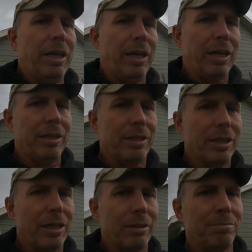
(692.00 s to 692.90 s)
And
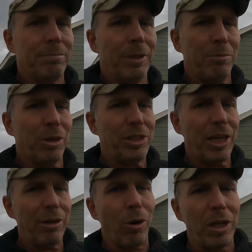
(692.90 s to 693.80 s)
I
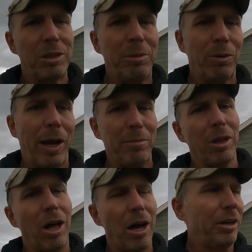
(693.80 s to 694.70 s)
appreciate you watching me
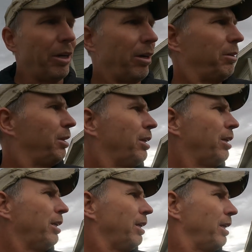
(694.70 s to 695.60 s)
ramble on here.
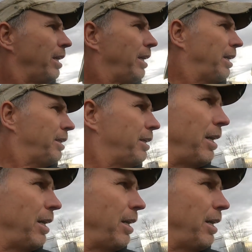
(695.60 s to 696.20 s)
And